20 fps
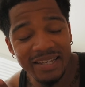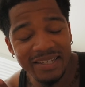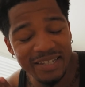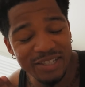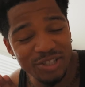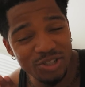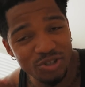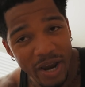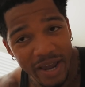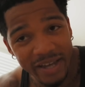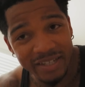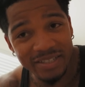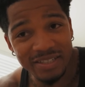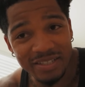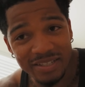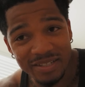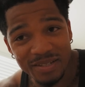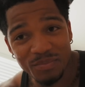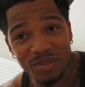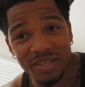distraction
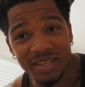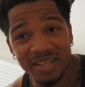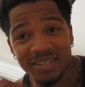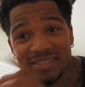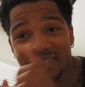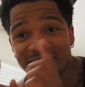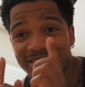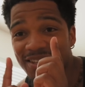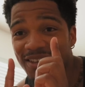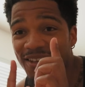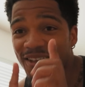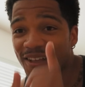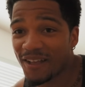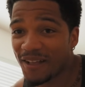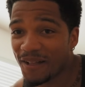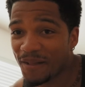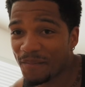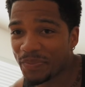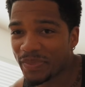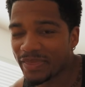because
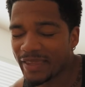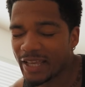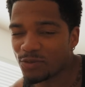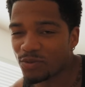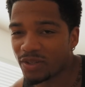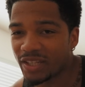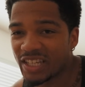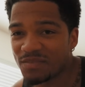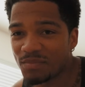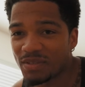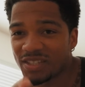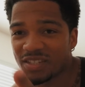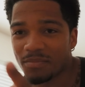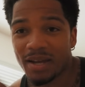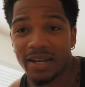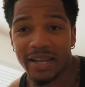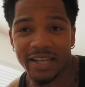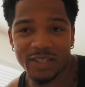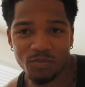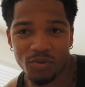that's what leads me to
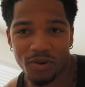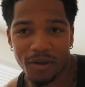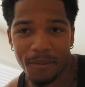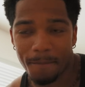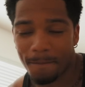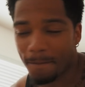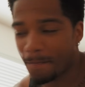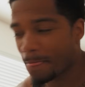my next point.